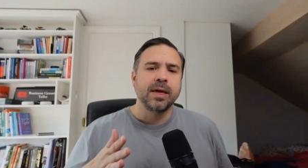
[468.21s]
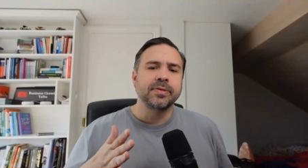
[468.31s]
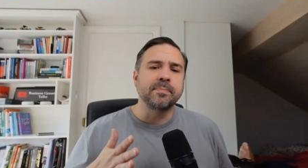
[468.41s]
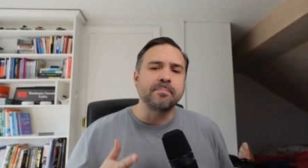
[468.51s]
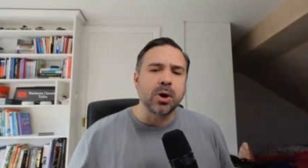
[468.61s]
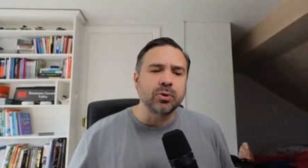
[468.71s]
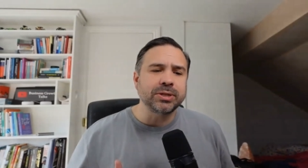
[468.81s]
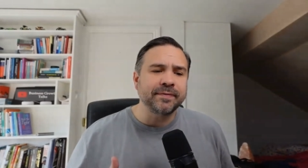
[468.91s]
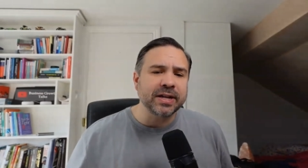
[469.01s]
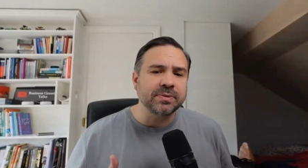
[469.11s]
The
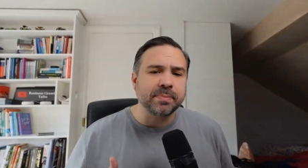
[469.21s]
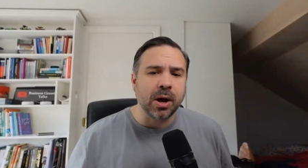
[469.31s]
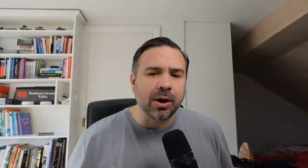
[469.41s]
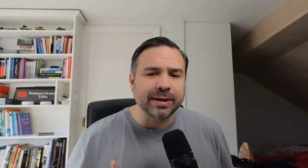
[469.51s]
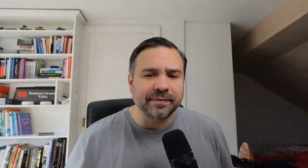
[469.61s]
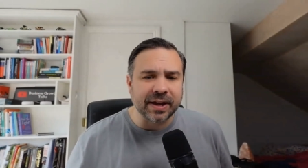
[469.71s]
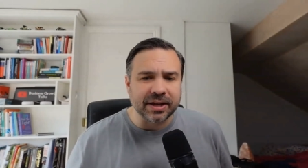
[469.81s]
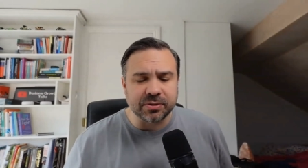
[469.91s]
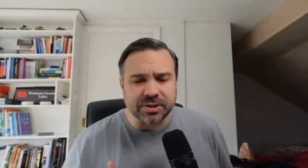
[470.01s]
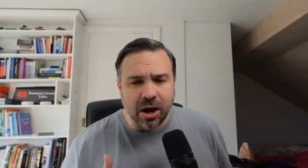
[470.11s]
motivation behind
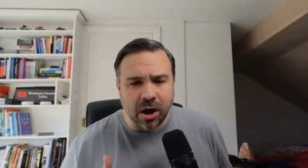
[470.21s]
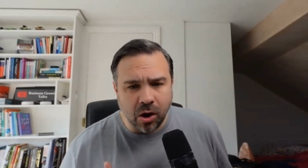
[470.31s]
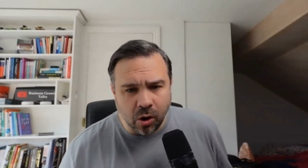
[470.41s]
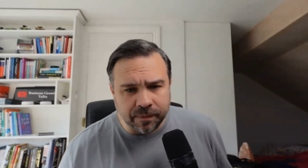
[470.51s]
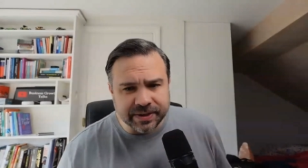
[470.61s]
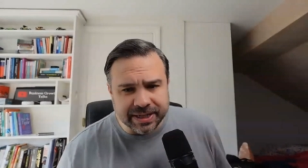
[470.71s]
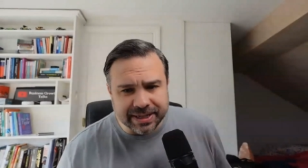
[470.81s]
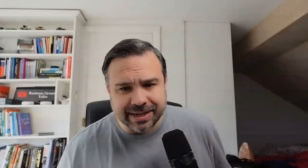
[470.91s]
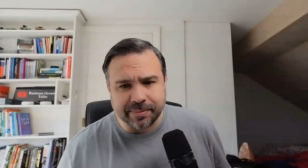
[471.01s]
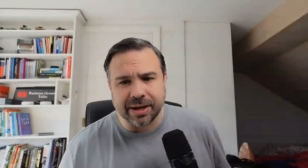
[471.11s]
fake news are often
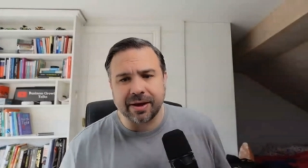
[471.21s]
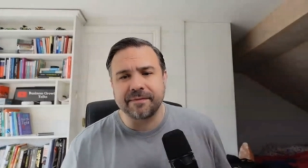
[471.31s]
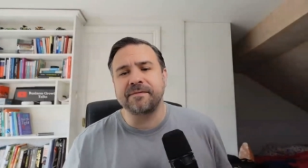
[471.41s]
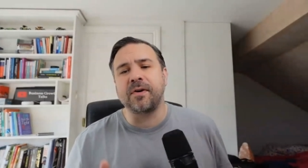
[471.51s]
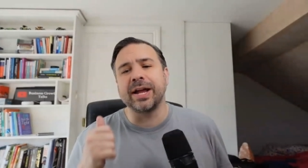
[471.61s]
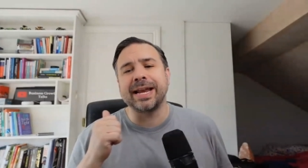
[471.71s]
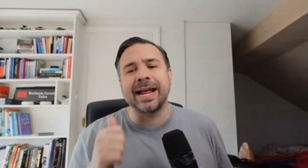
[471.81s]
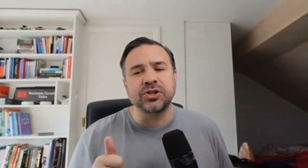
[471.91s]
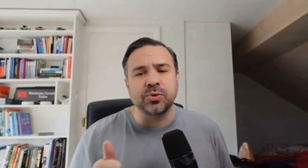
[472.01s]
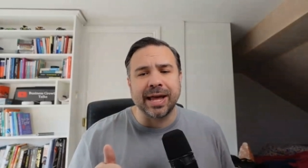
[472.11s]
similar:
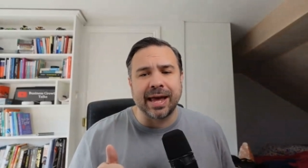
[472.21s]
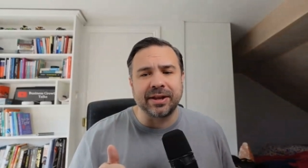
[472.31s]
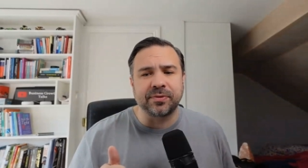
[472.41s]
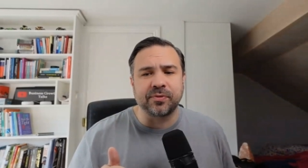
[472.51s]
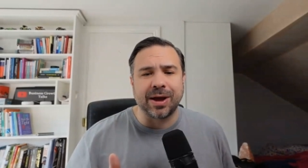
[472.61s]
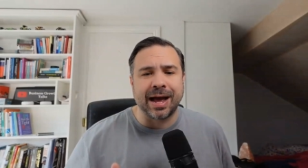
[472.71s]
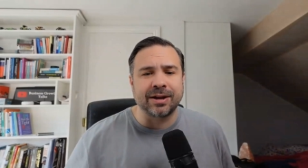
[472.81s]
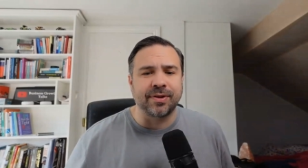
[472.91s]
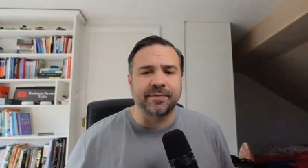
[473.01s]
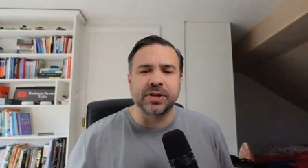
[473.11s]
financial gain through
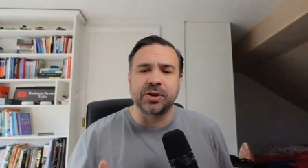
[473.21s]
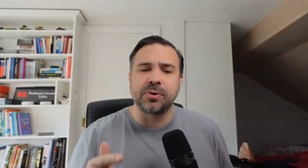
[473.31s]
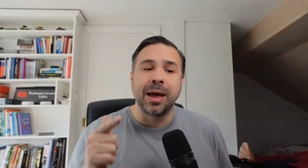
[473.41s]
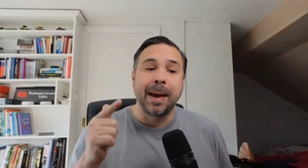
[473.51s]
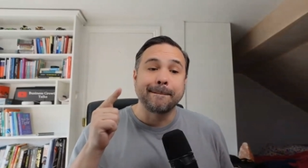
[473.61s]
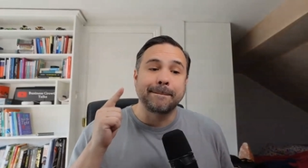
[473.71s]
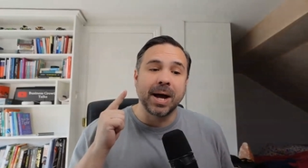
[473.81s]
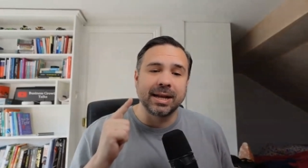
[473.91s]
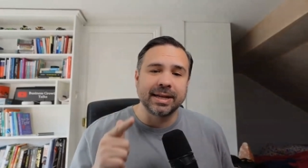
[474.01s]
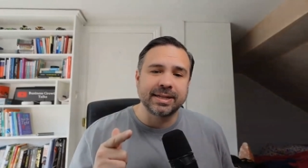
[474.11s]
ad revenue,
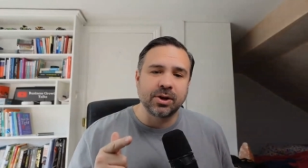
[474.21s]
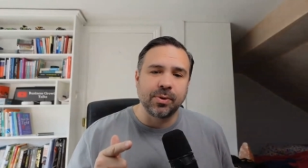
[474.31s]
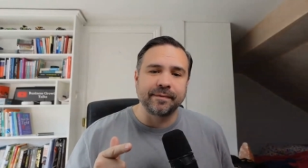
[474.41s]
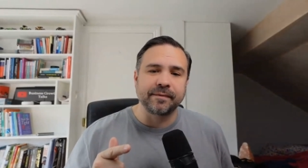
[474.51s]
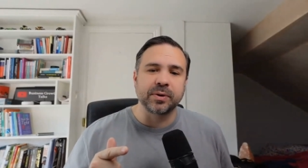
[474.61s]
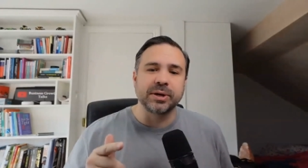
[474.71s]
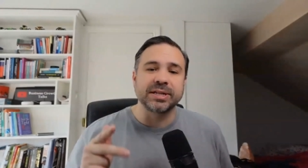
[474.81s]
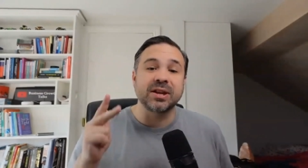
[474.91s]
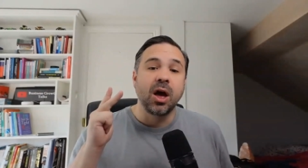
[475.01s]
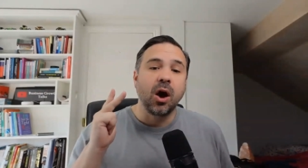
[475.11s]
political
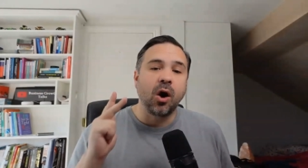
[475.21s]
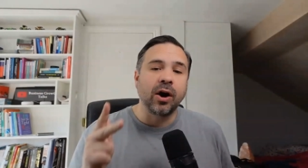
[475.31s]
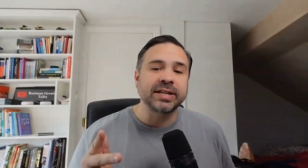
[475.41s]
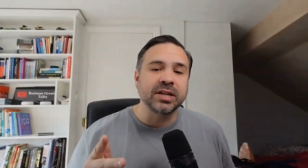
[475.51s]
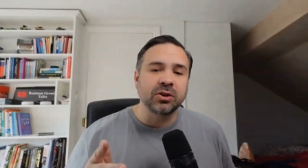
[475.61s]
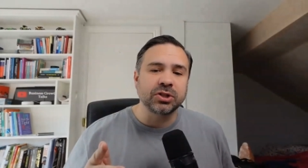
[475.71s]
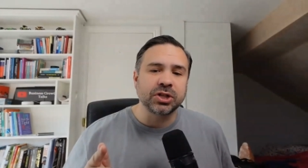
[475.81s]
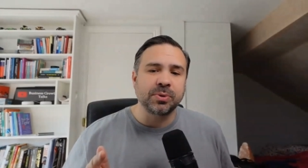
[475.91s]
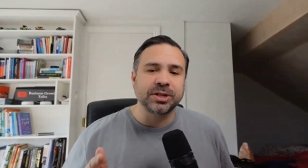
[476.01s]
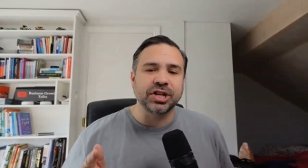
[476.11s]
influence,
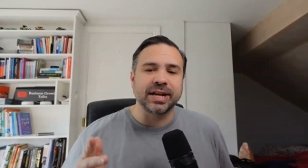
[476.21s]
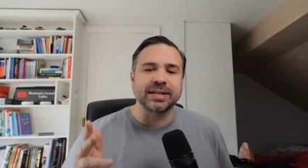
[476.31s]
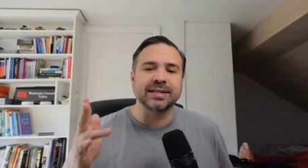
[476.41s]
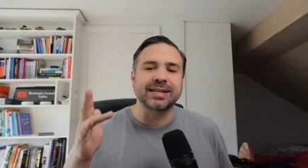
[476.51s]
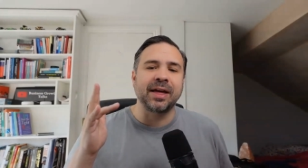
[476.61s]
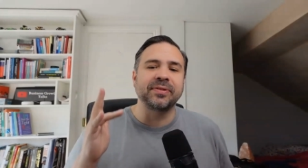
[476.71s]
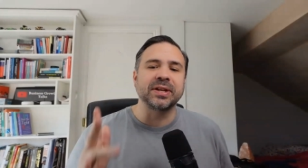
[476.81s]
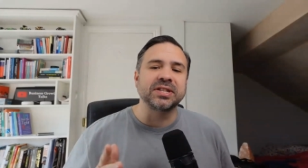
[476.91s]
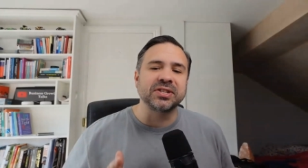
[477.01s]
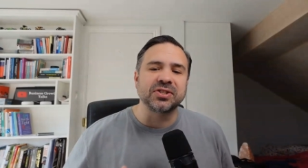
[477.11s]
ideological agendas, and the
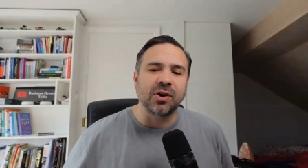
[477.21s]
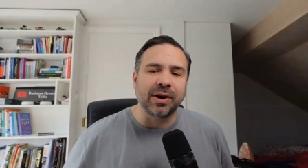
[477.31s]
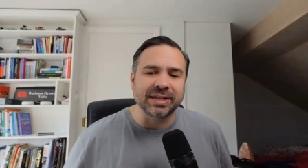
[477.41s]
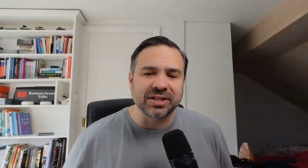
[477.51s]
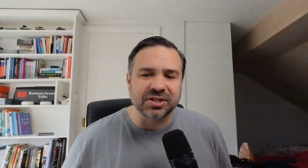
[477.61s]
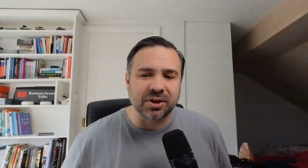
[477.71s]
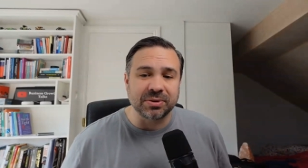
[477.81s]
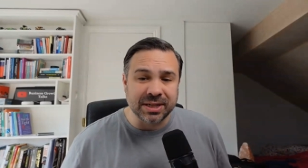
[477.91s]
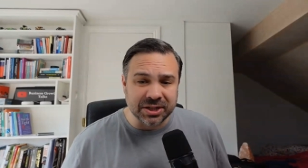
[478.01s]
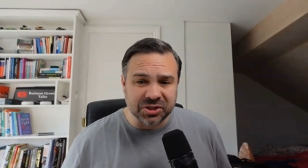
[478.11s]
desire to sow
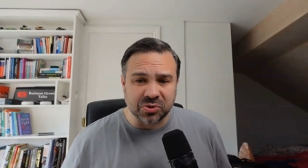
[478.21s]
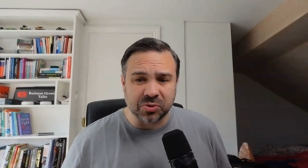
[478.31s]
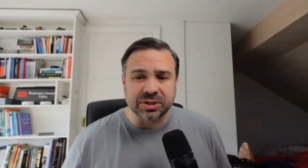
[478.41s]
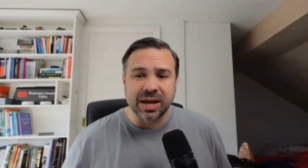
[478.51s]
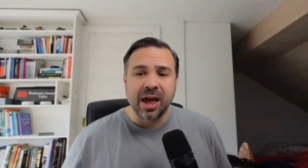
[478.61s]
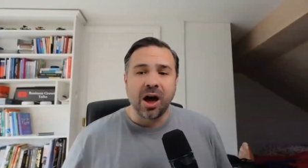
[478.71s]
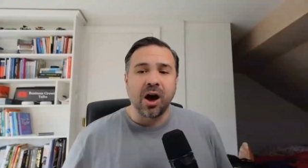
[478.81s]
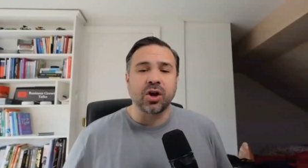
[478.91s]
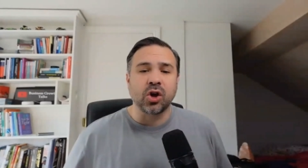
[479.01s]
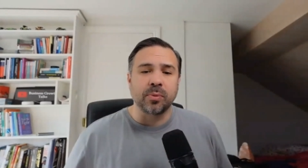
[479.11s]
discord
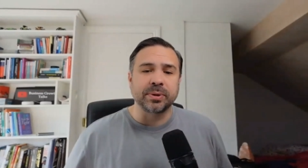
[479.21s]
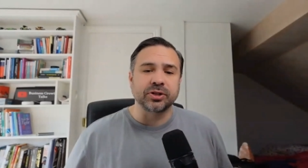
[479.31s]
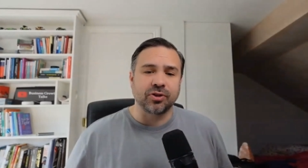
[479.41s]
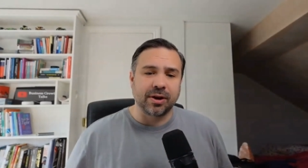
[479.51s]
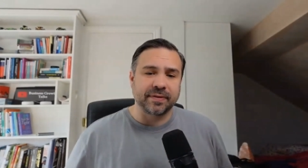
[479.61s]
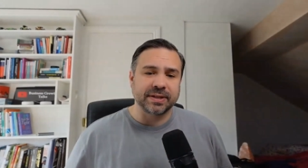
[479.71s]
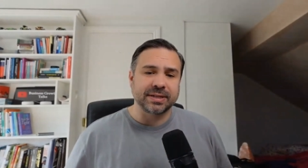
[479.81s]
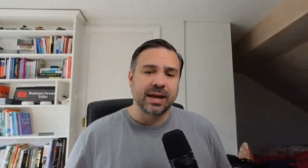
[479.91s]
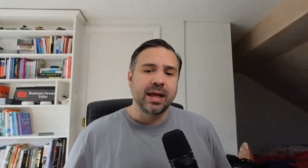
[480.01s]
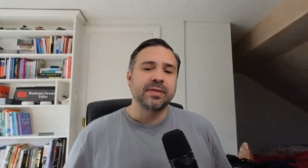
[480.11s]
are common drivers.
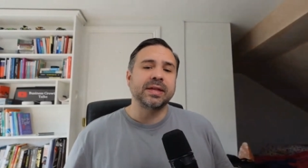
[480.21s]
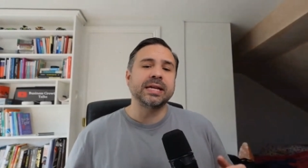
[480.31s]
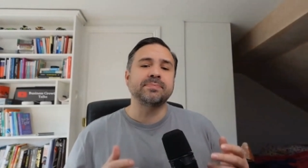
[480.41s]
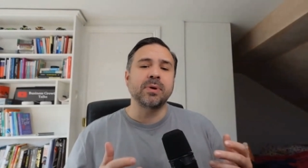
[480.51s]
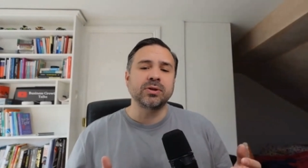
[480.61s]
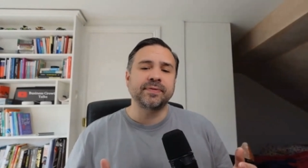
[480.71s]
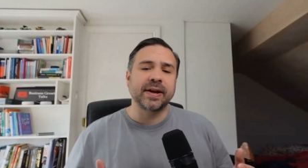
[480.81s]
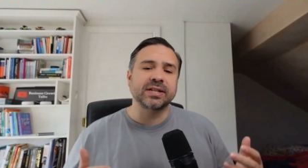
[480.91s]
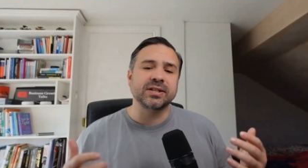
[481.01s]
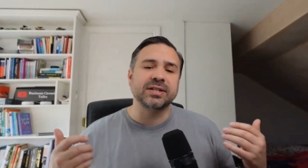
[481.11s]
These
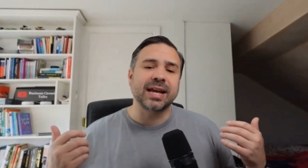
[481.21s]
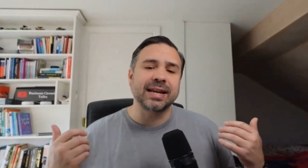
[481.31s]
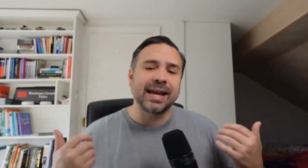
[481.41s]
motivators can